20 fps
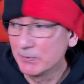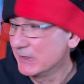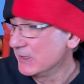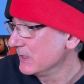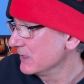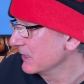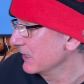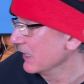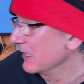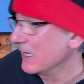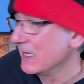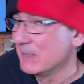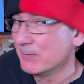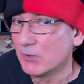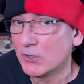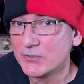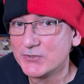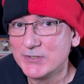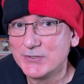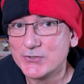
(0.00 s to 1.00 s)
We need to get
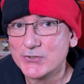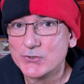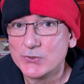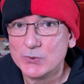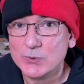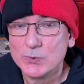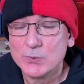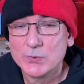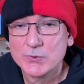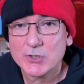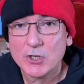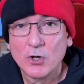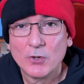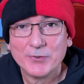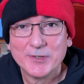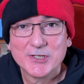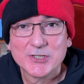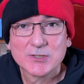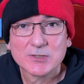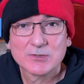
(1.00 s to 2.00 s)
Amos installed
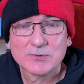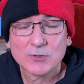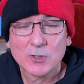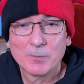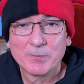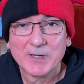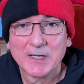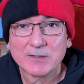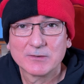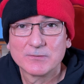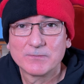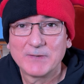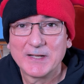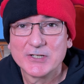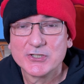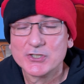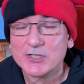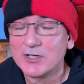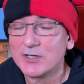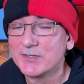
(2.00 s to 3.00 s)
on this compact
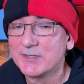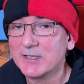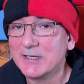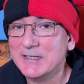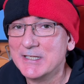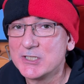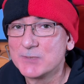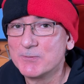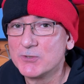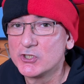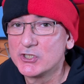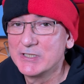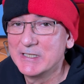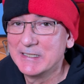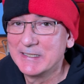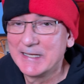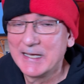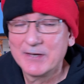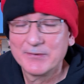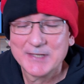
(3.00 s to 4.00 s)
flash card in this
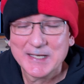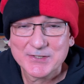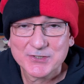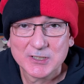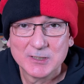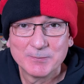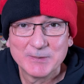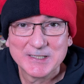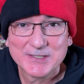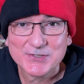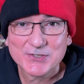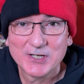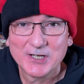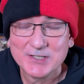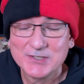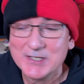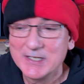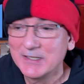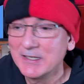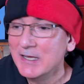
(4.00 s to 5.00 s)
machine now. That's going to be
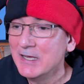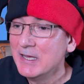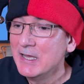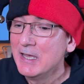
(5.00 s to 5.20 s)
exciting.